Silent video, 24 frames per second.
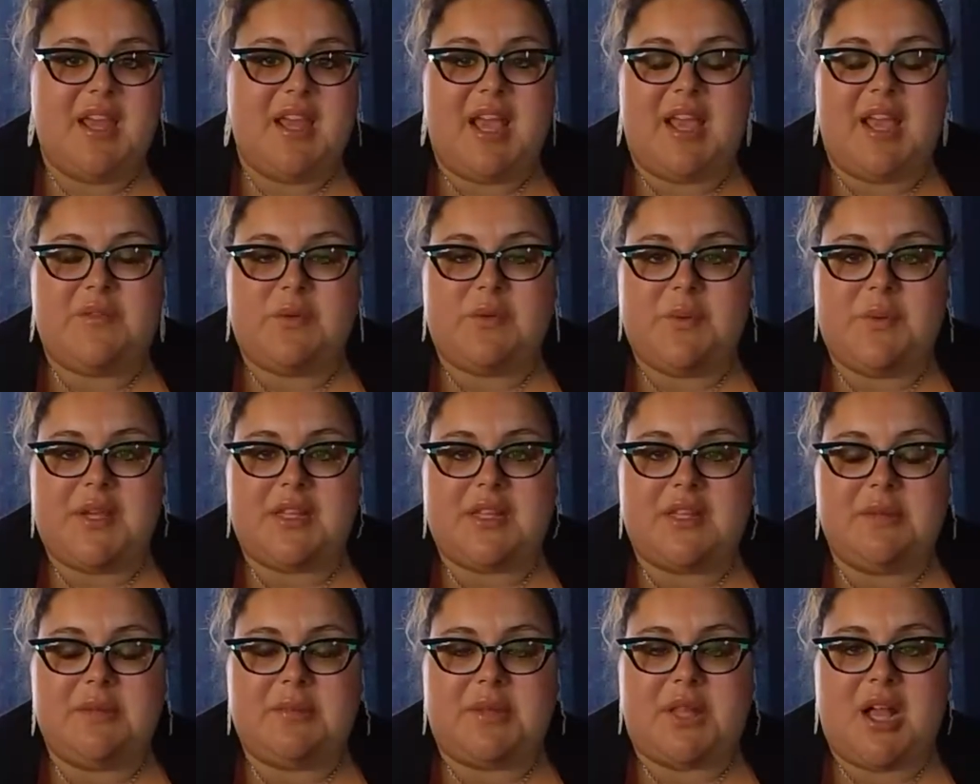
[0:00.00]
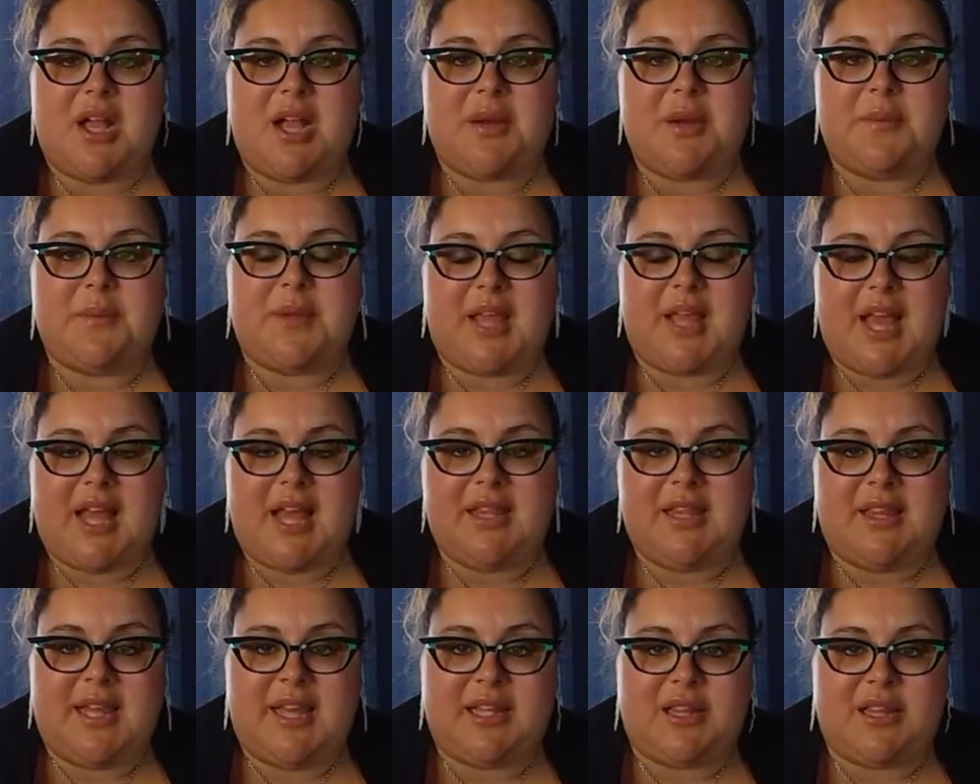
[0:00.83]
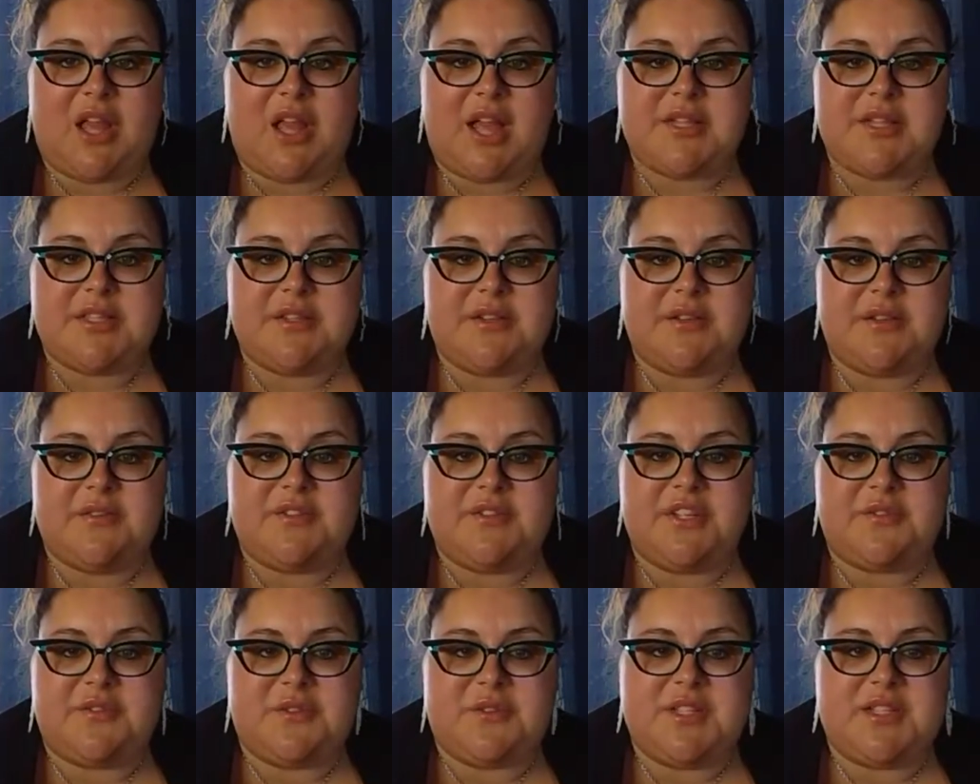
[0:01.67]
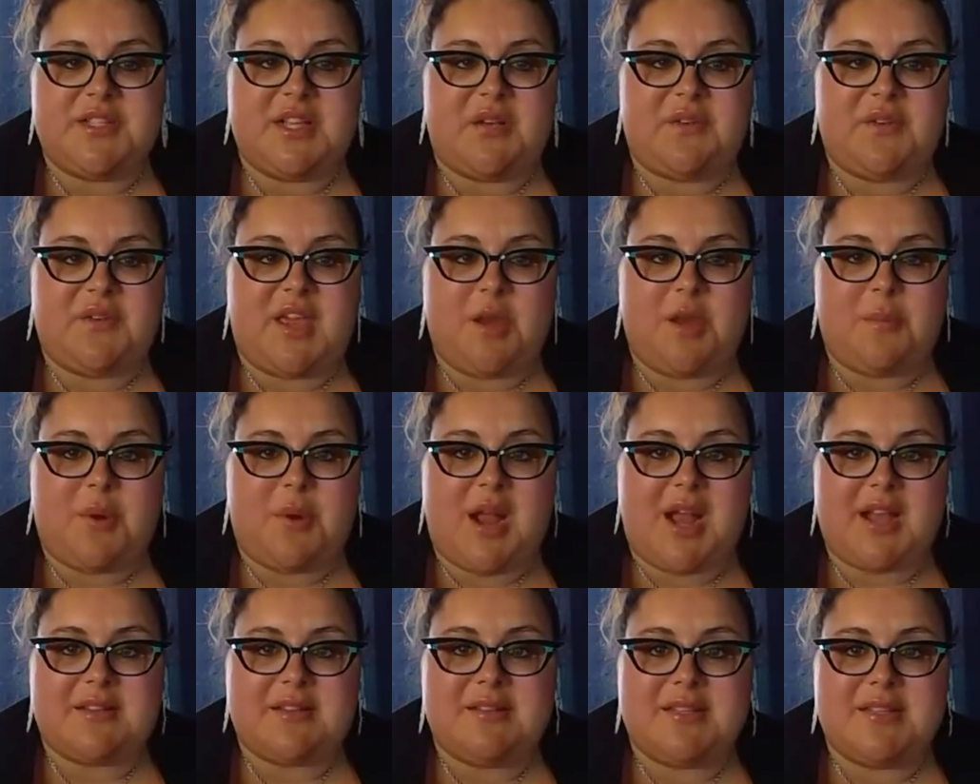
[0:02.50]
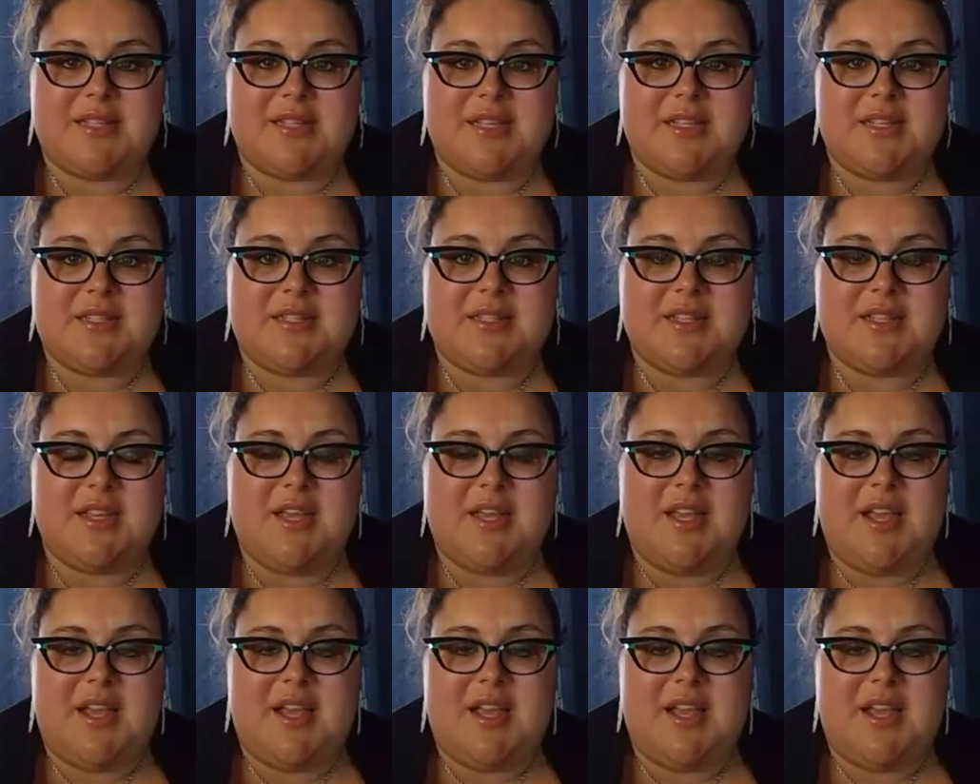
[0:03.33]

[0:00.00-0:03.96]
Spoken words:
I have a weekly blog where we highlight lots of different self-care practices.